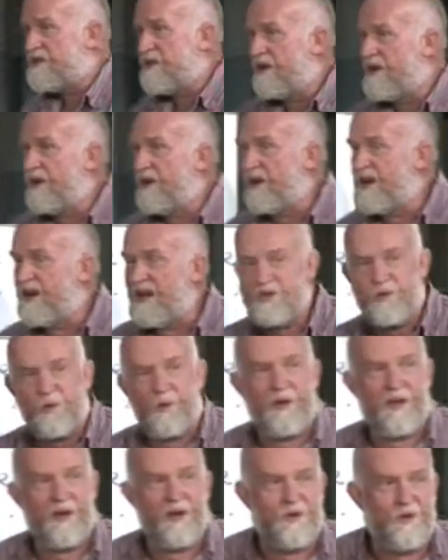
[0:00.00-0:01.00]
no, no, here's what we're
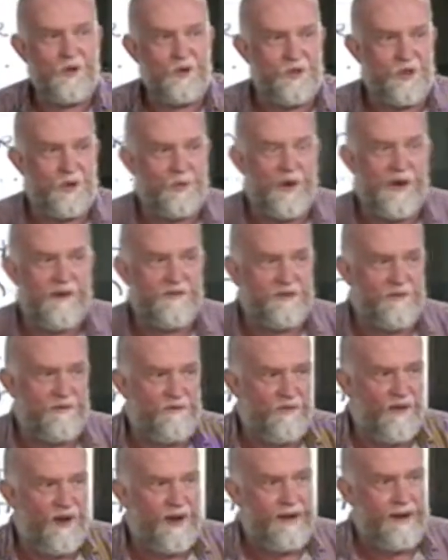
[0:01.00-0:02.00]
going to do. Joe, we're going to have some
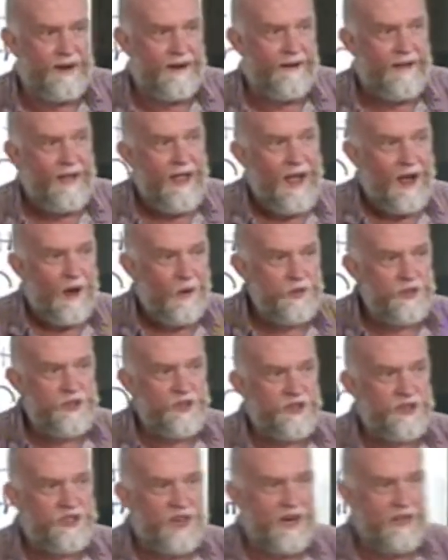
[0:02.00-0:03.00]
fun here. I want you
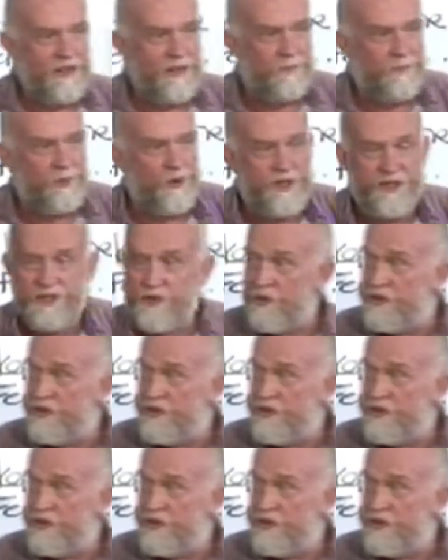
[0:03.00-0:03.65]
to take the priest. I want